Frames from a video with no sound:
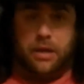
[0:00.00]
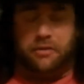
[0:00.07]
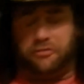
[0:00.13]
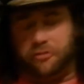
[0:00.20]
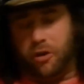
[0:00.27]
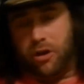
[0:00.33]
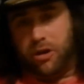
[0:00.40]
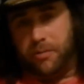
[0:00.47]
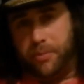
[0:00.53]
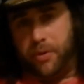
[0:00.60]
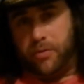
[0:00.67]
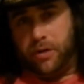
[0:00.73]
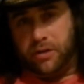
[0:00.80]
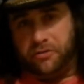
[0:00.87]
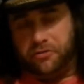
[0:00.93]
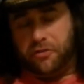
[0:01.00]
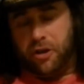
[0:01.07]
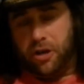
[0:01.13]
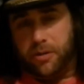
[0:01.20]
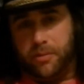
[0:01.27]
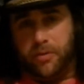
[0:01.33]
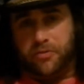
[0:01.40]
let's talk
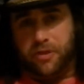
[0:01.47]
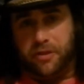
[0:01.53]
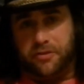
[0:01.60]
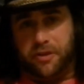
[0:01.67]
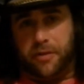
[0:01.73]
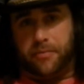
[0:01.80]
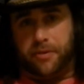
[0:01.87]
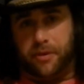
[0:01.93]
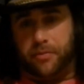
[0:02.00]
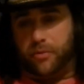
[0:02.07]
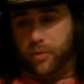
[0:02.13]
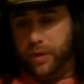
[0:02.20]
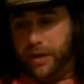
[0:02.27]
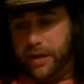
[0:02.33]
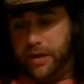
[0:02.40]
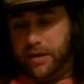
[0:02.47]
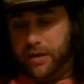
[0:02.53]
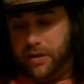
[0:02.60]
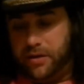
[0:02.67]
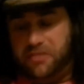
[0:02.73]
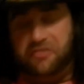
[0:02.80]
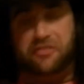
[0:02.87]
about the WWE
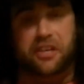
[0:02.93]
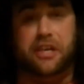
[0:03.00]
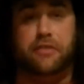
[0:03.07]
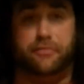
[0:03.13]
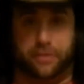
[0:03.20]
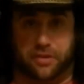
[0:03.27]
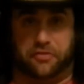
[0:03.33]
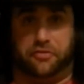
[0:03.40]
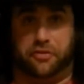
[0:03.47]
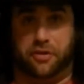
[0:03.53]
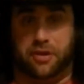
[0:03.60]
divas.